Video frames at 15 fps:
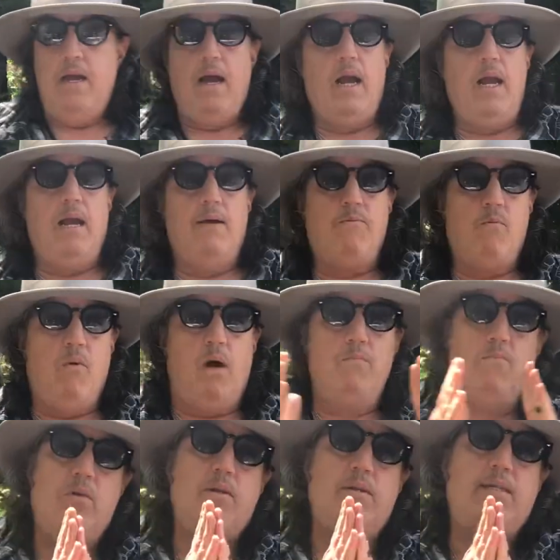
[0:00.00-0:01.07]
I have one
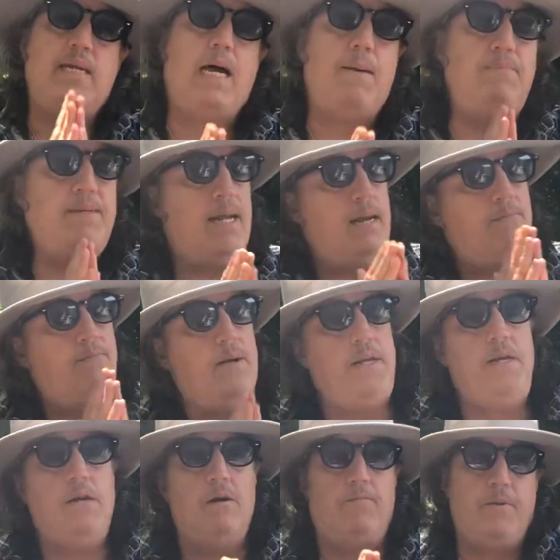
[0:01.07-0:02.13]
more top 10
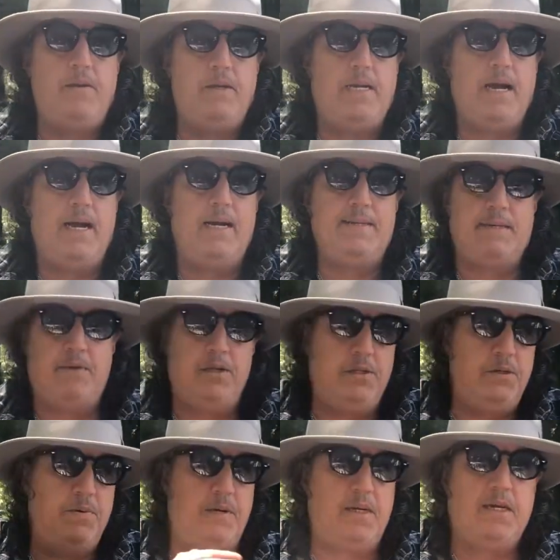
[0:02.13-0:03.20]
video for you guys I'm going to
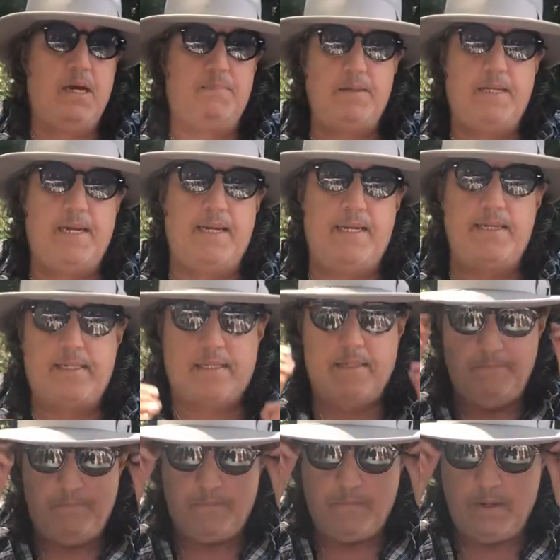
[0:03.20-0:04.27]
do in a couple days.
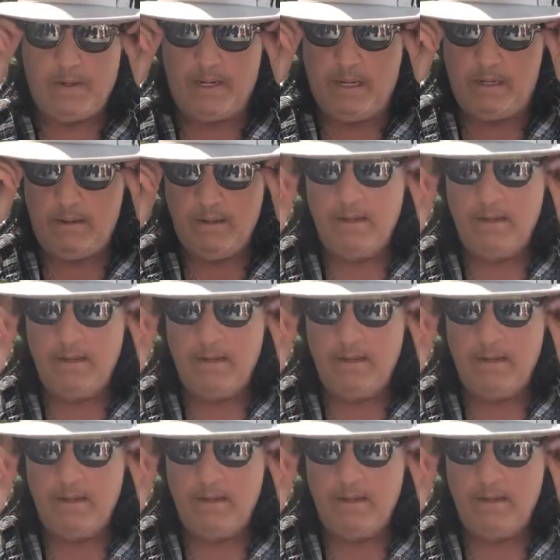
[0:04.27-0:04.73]
All right?